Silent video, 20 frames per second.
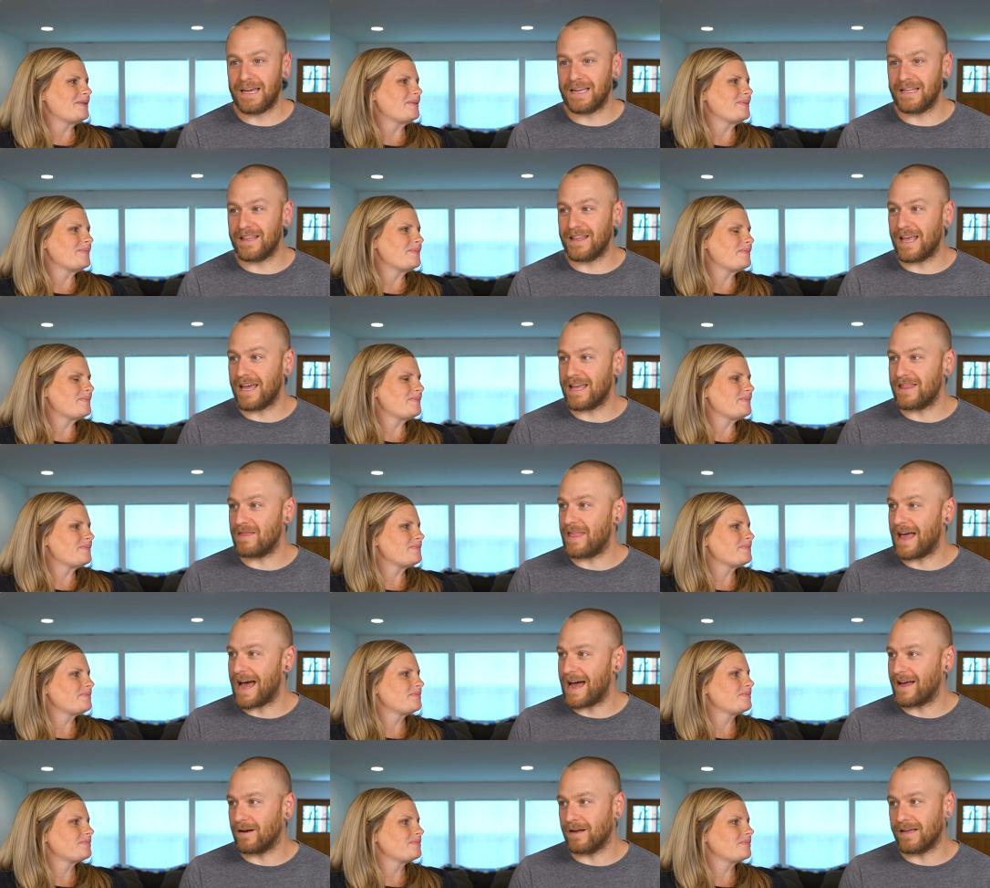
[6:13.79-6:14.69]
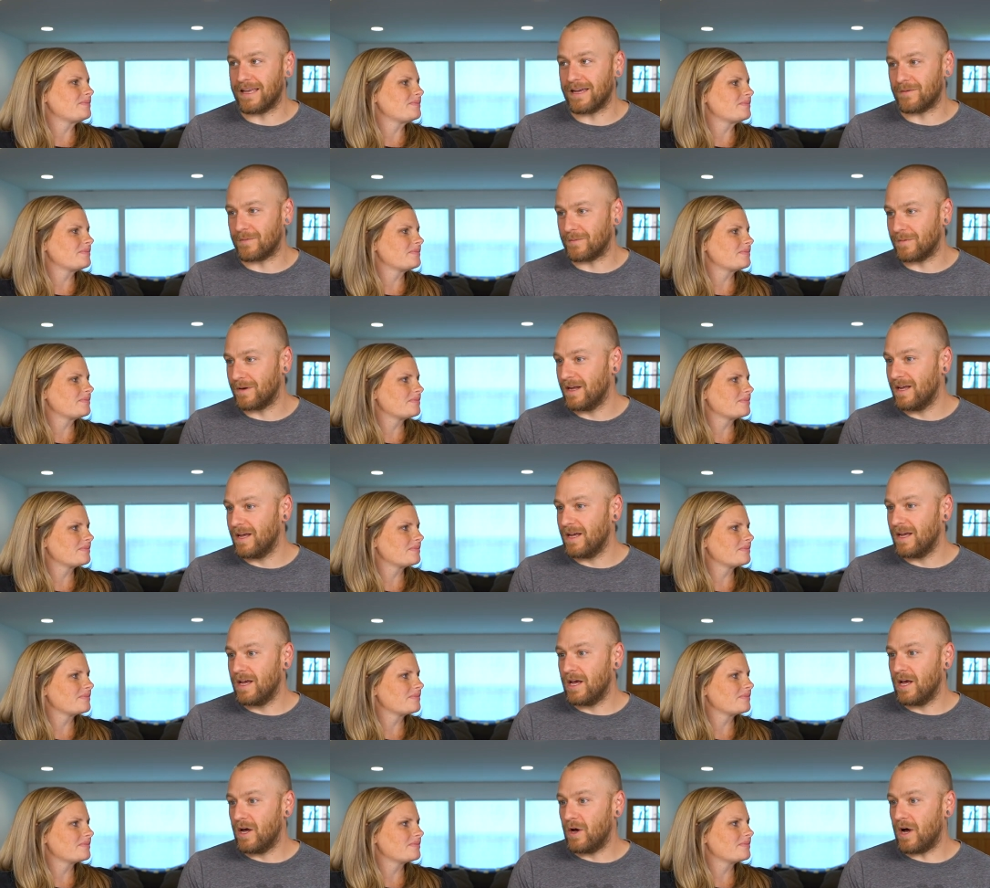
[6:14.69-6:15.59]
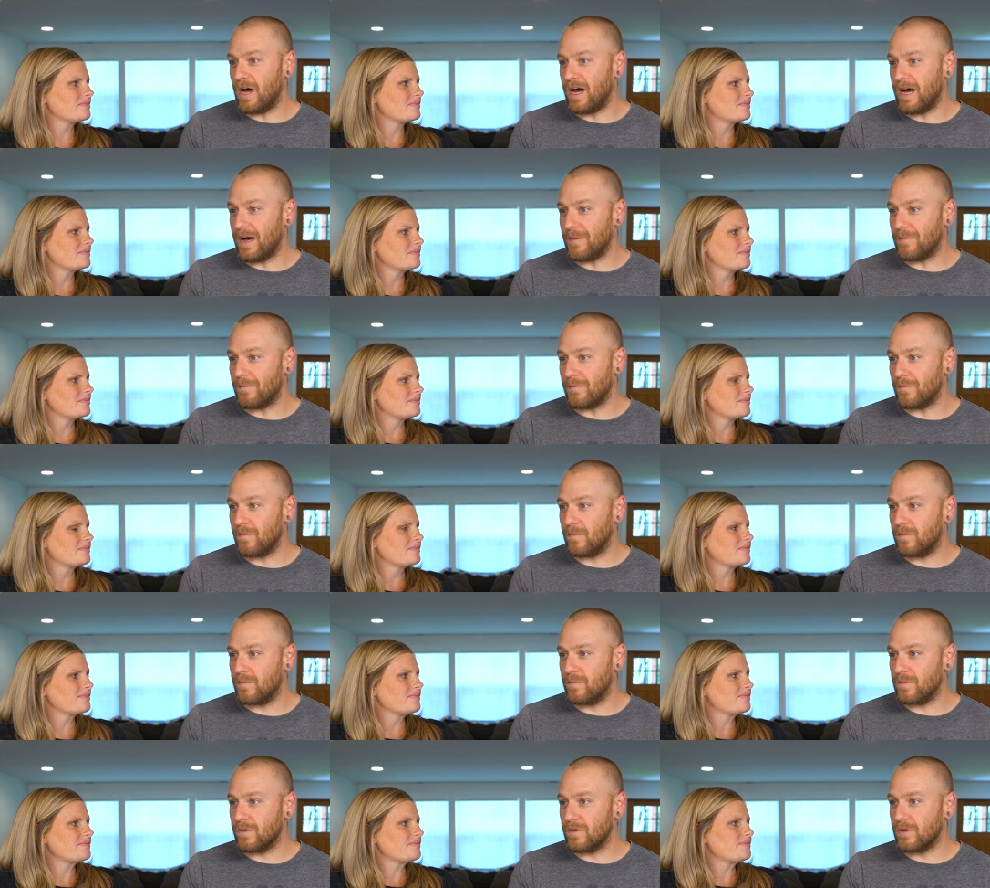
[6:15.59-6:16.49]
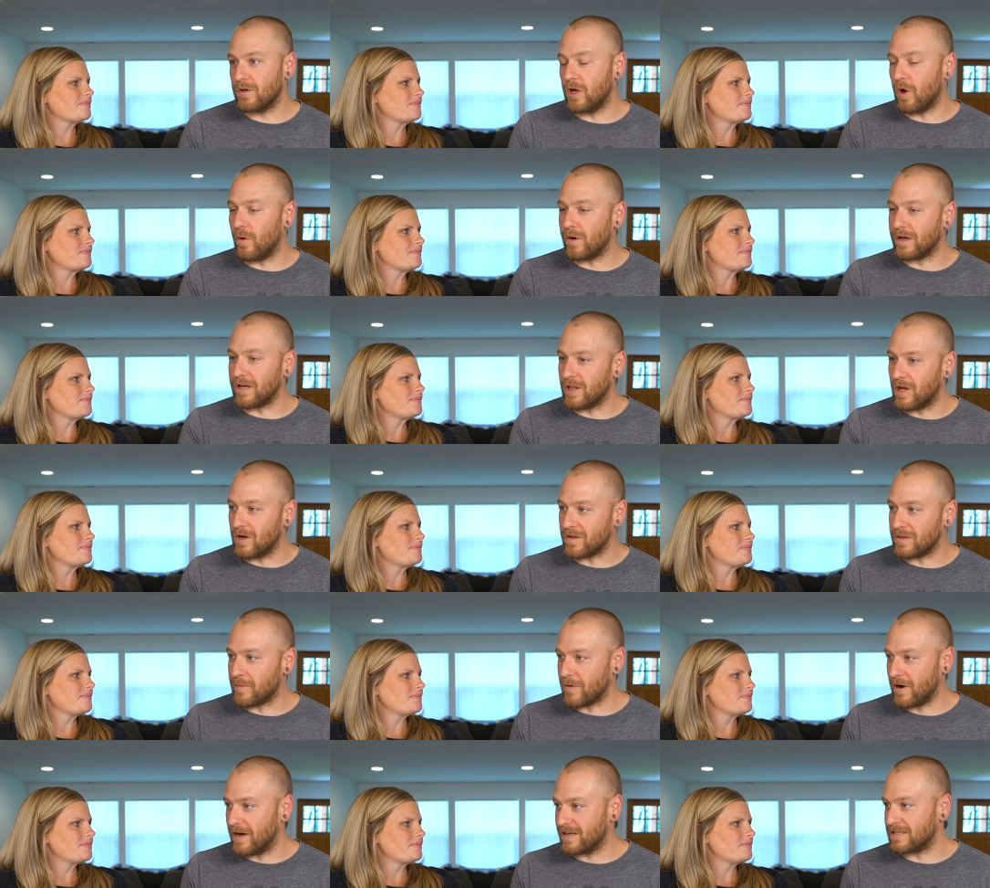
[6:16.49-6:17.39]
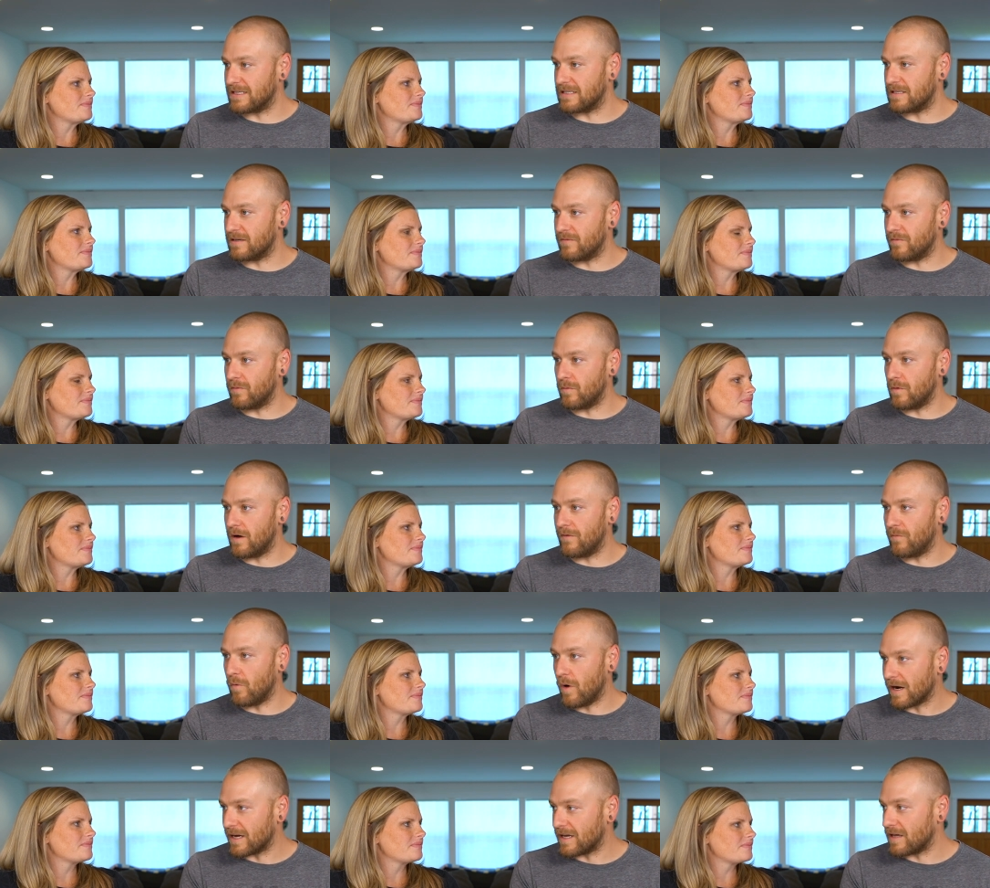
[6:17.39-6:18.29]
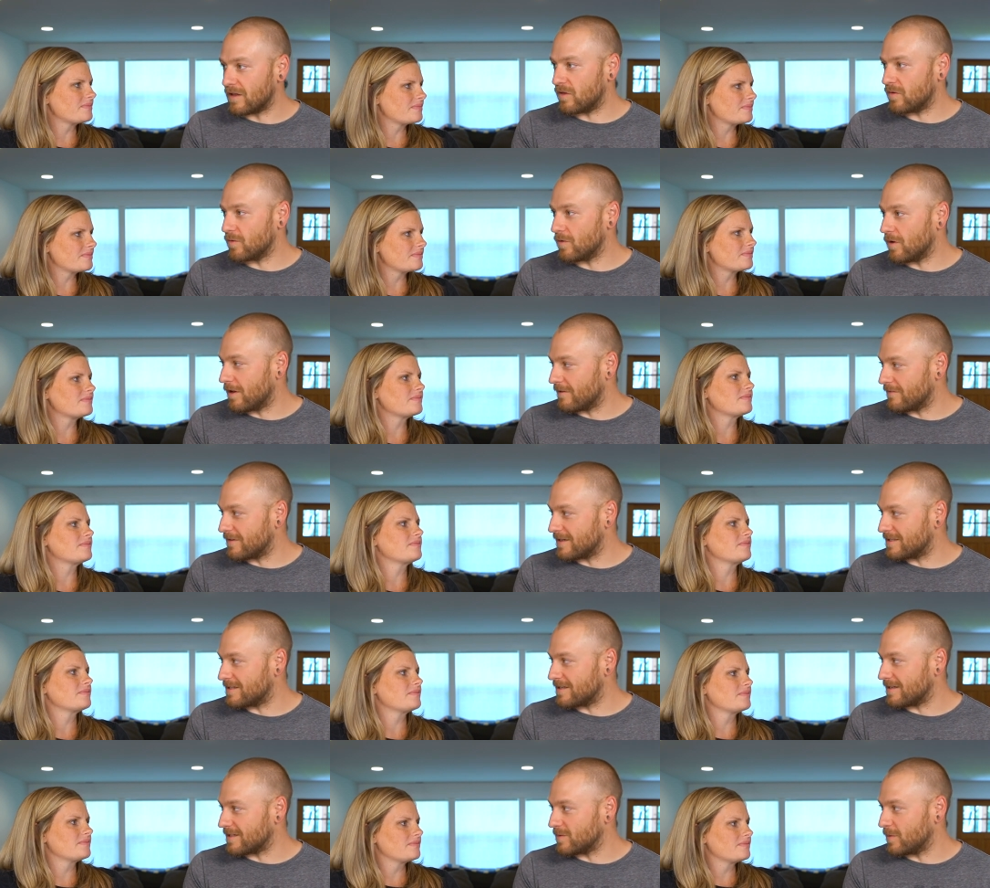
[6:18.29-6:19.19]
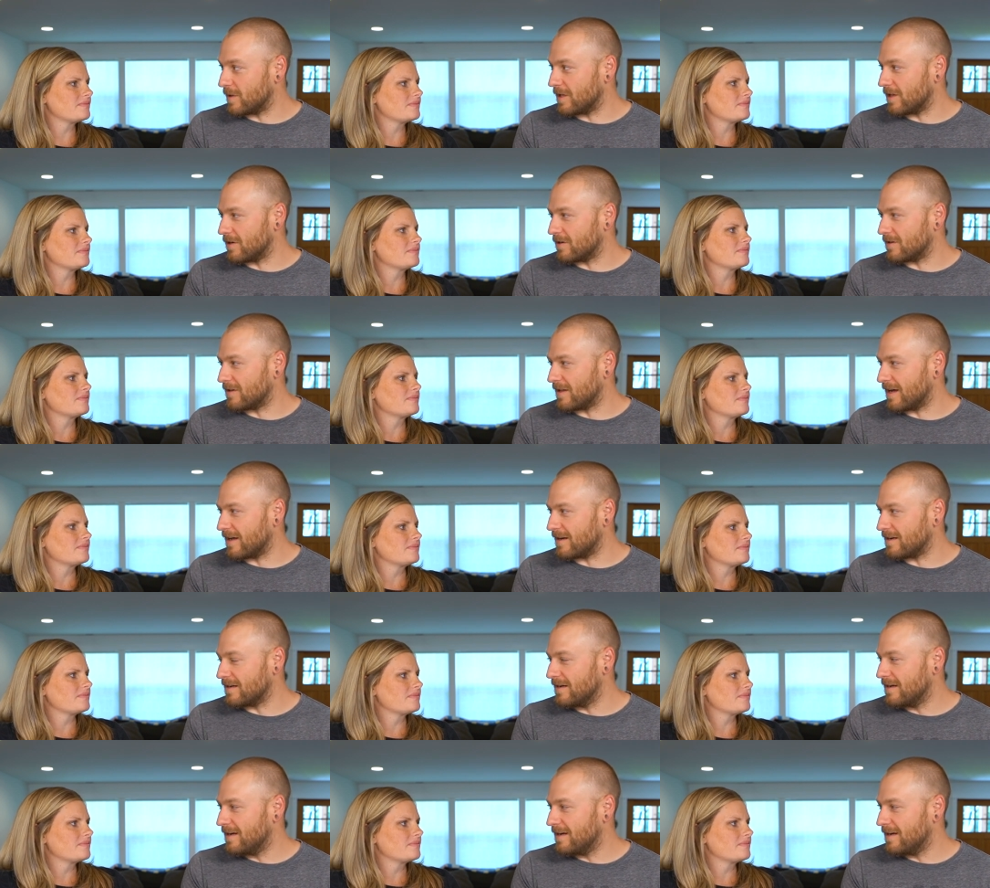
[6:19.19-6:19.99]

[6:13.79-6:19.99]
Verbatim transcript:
Speaker 1: and and that again um, going along the process of, of walking through all of these things we learned that